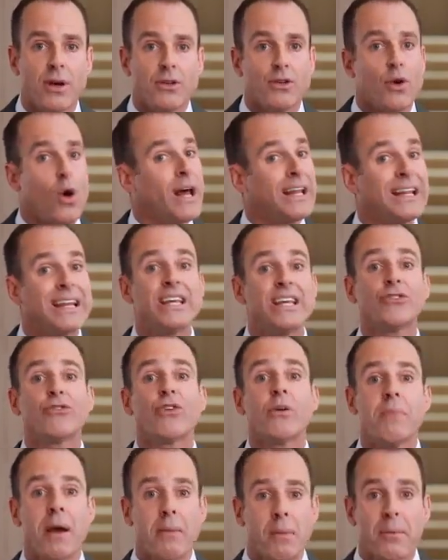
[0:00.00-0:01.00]
So at least
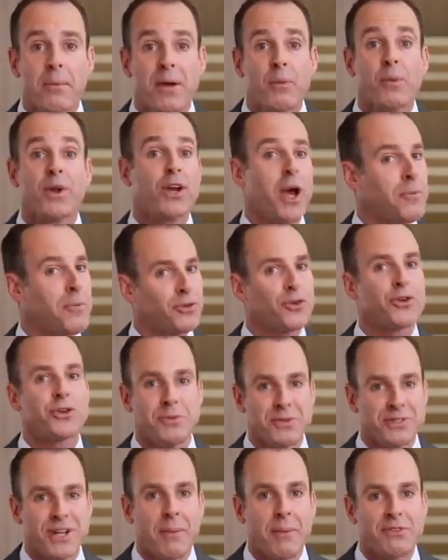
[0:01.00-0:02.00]
remember me when it comes
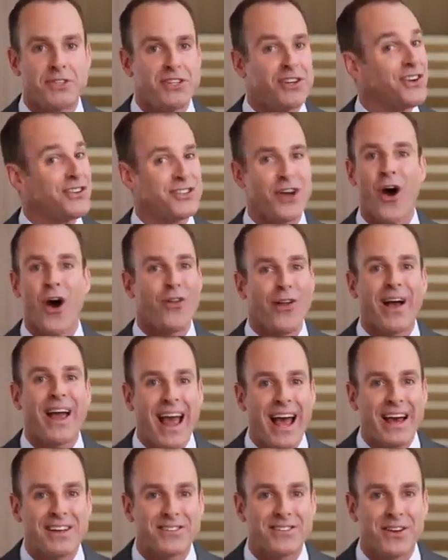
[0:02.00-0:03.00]
Christmas time this year. That's all
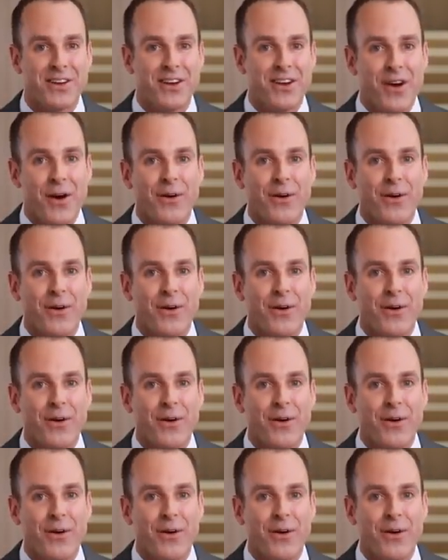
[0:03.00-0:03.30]
I ask.